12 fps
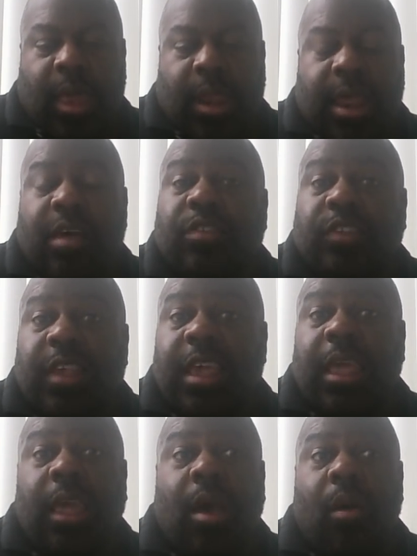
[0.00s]
Now, the
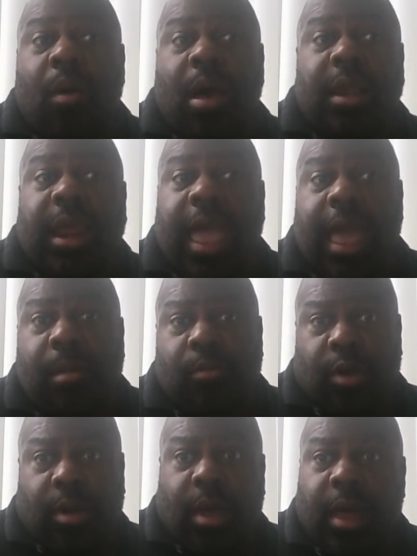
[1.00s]
CEO on
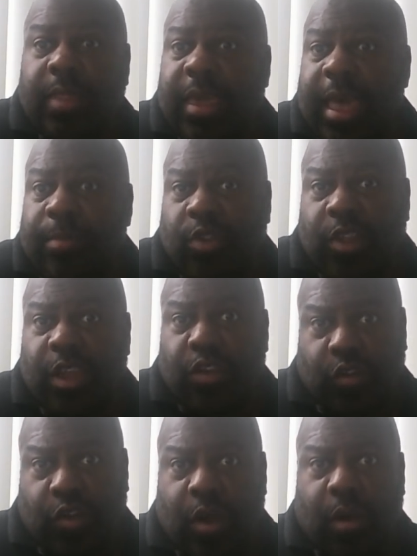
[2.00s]
camera on The Epstein
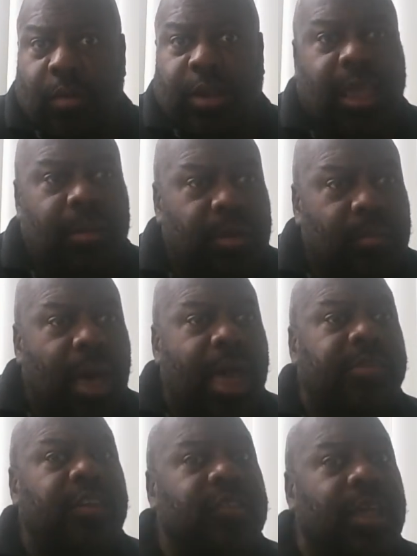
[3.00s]
Show, and keep in
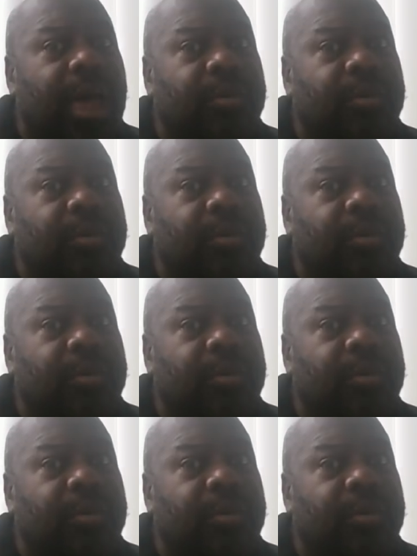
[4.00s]
mind, this guy